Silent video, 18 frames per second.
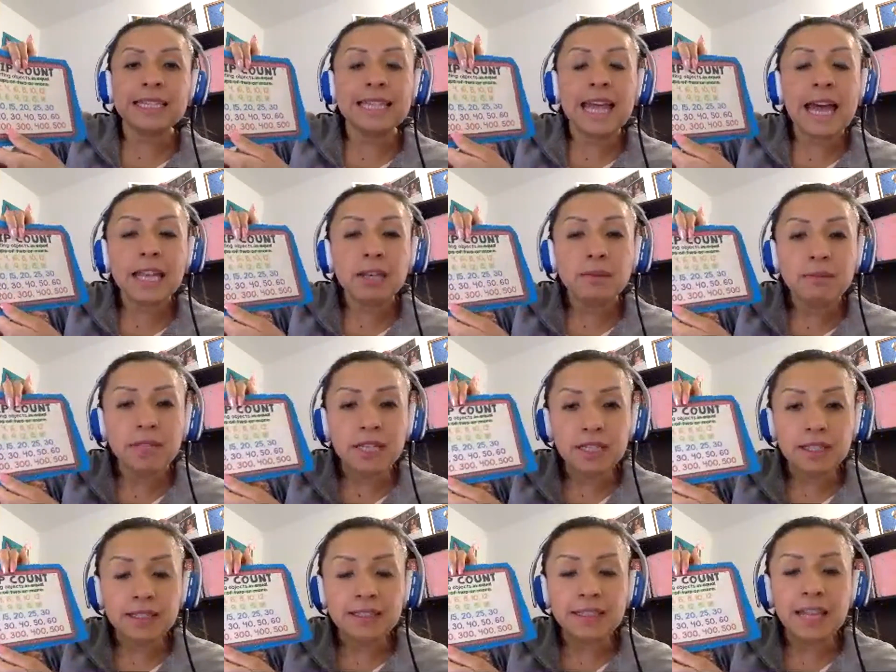That
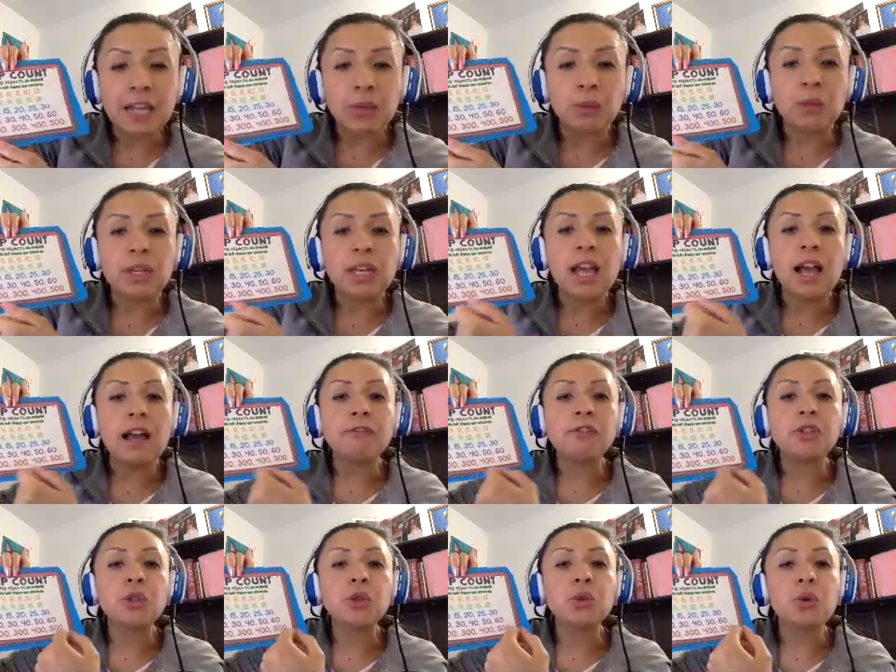means that we
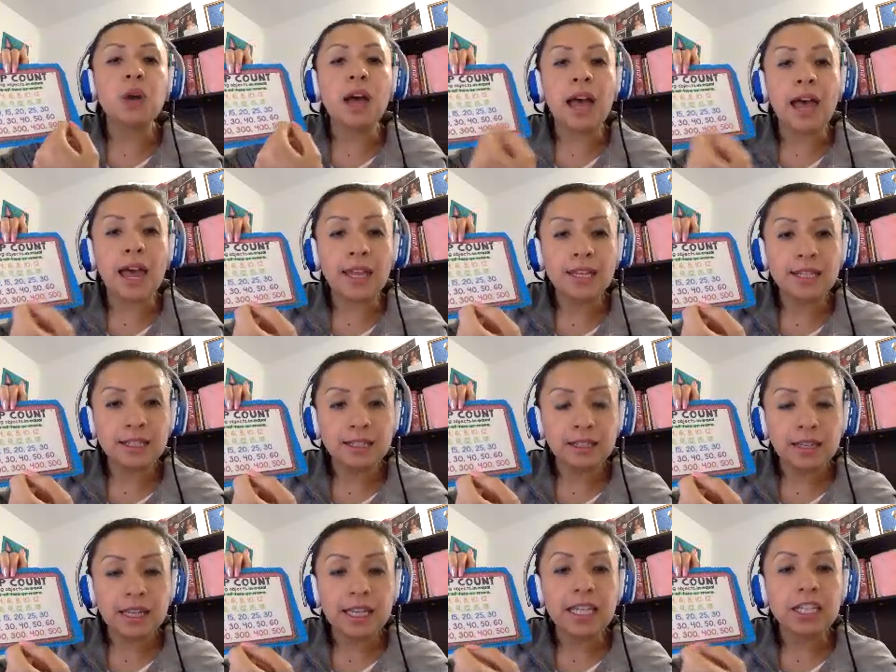have to add
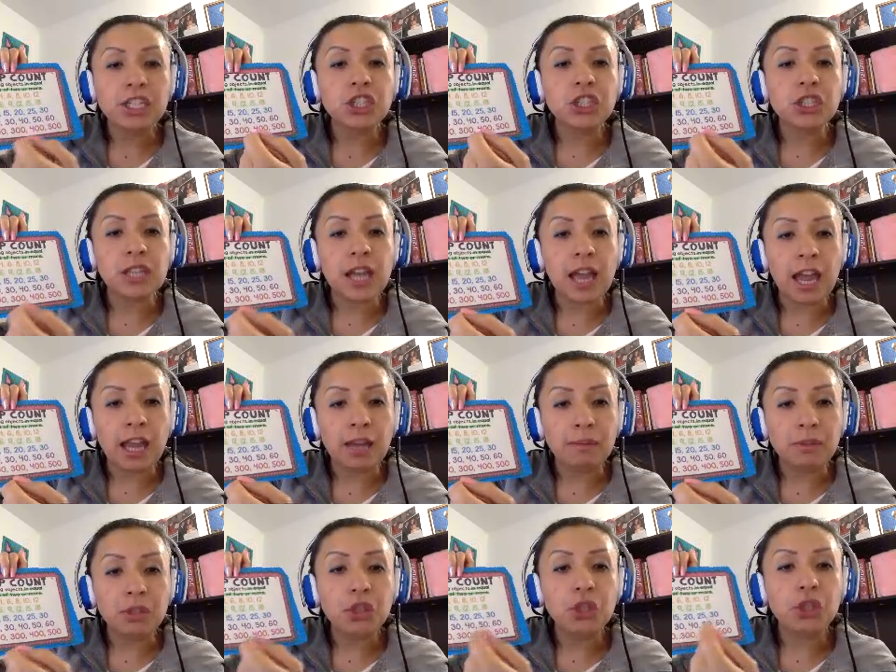each
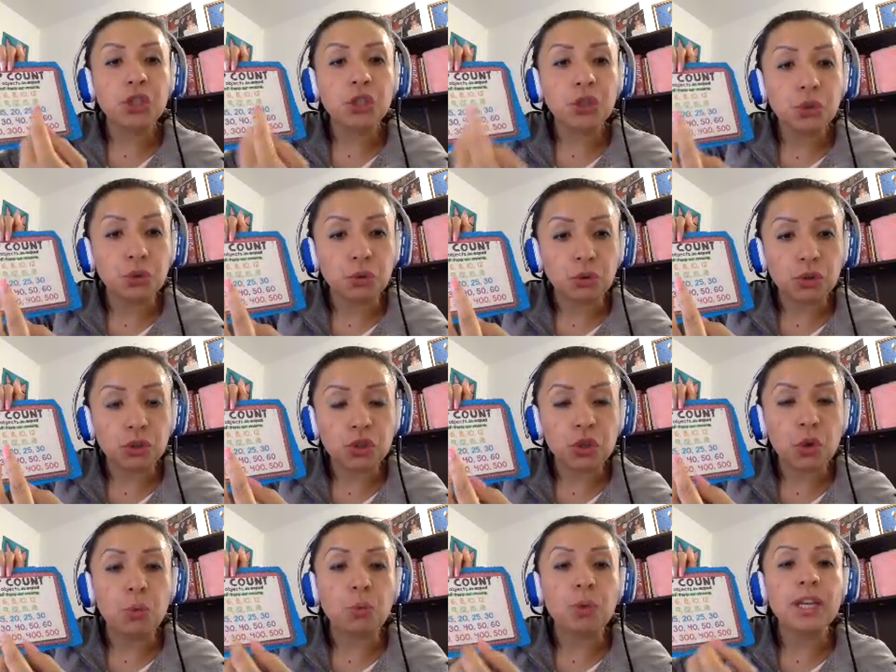time 2.
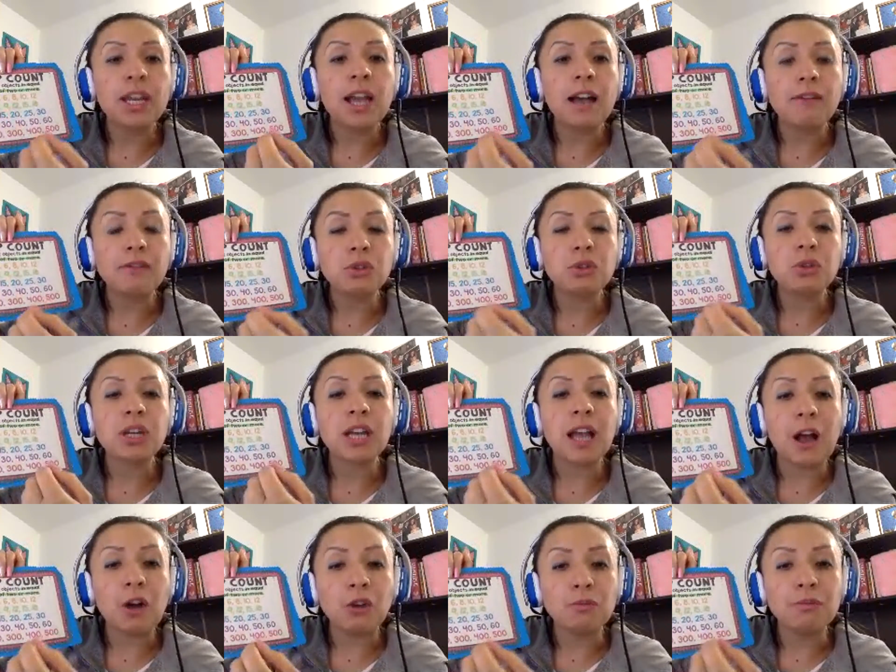So we have to
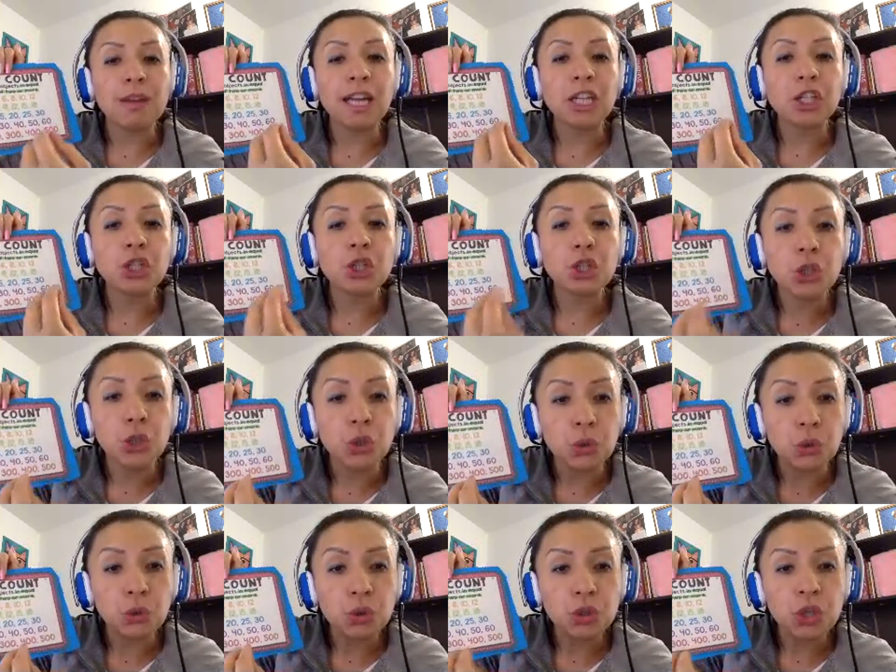count by
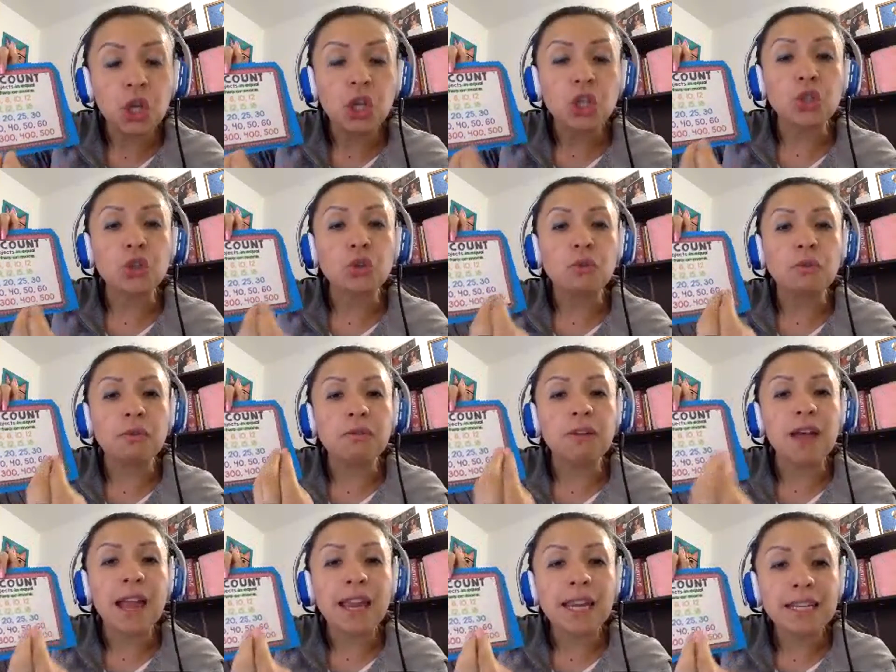2s to
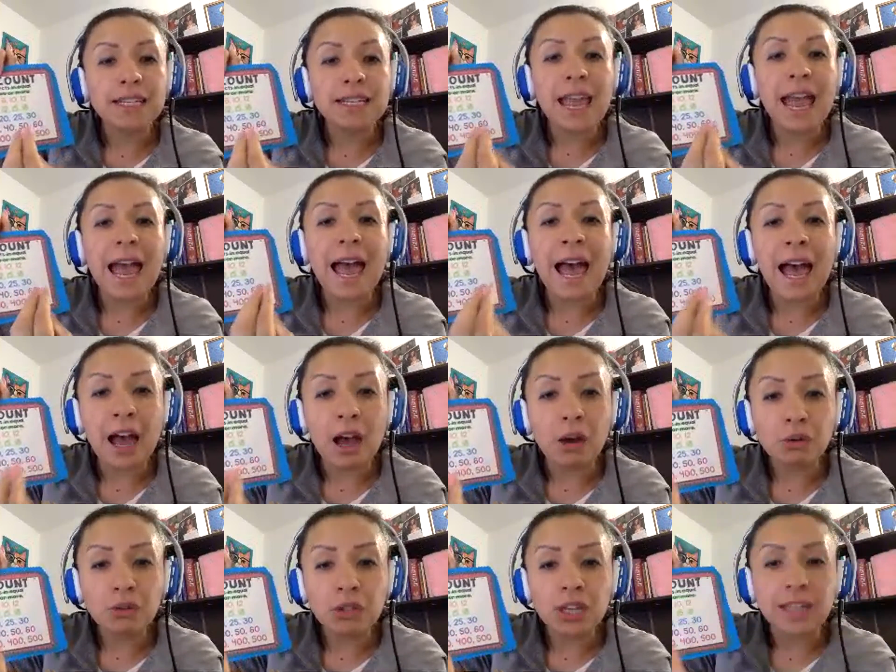find
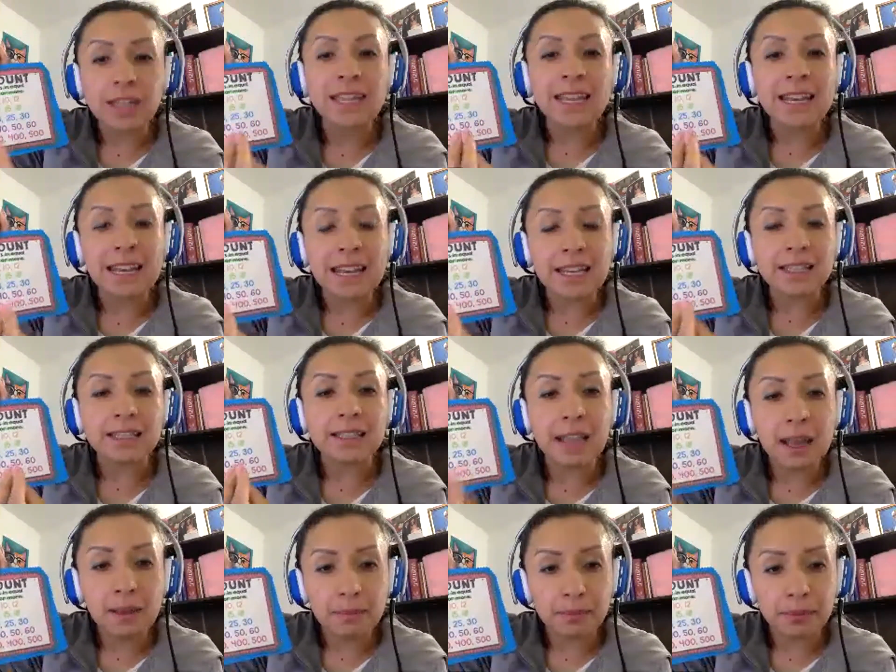out the next
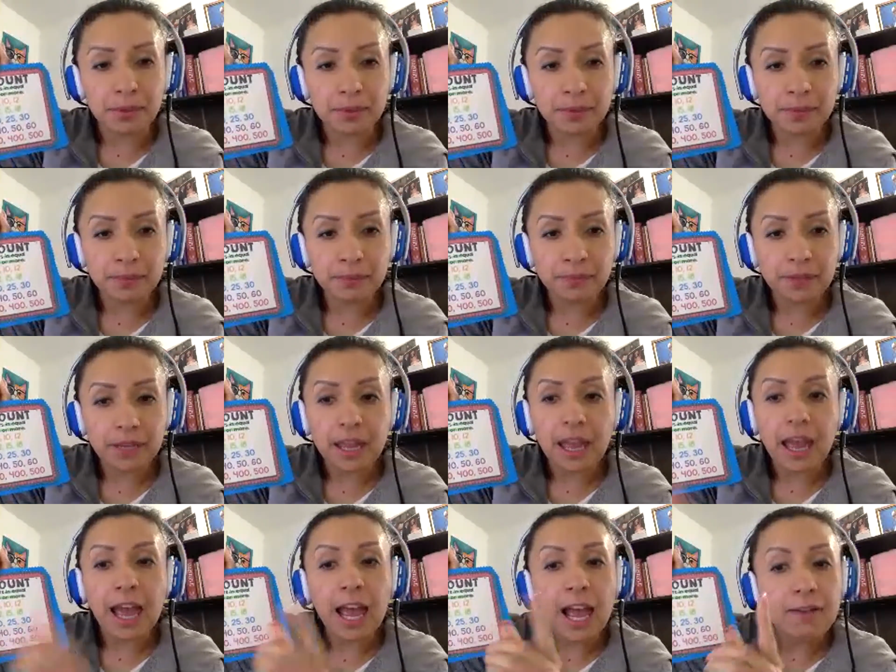number.
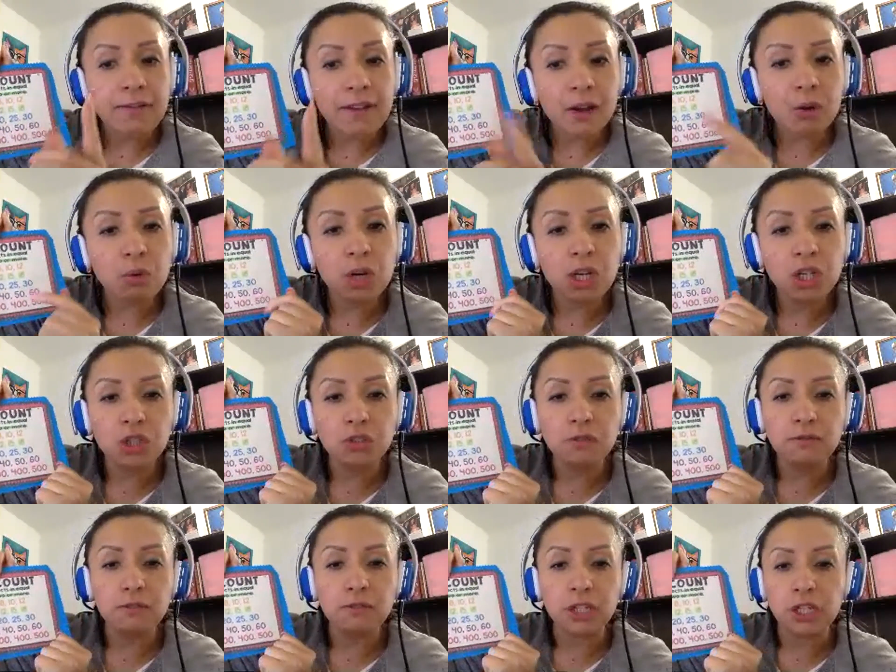I have a question
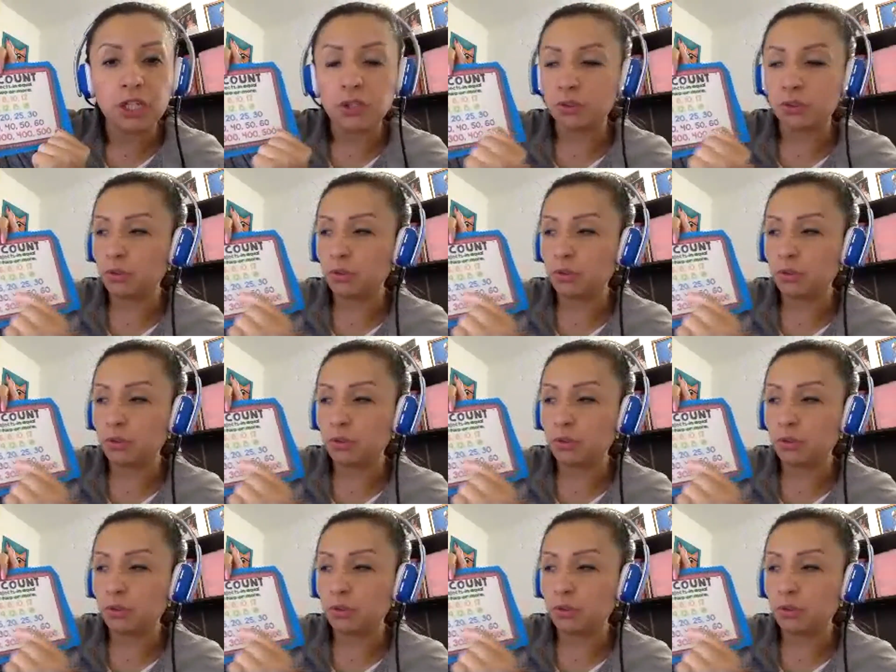for you.